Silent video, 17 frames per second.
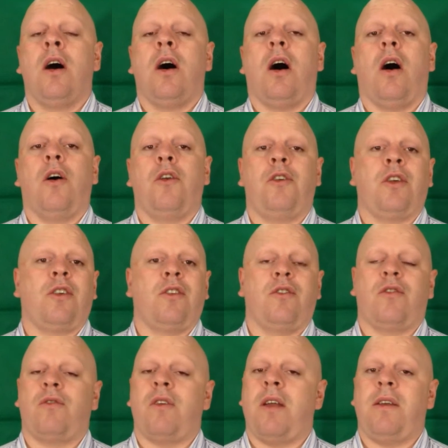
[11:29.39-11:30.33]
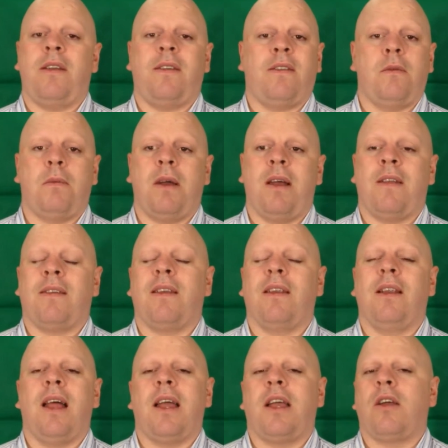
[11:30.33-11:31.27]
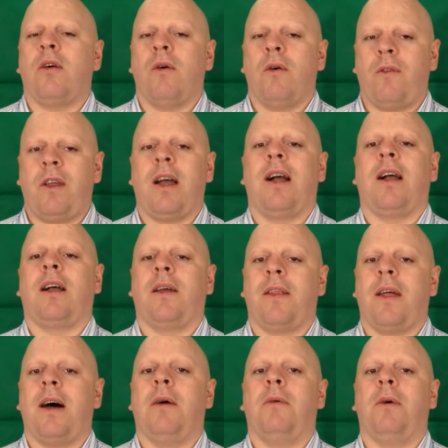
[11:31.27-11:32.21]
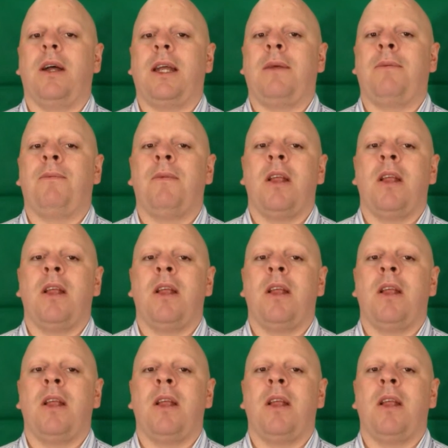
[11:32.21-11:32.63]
or you can shred it to bits and let go of the anger that way.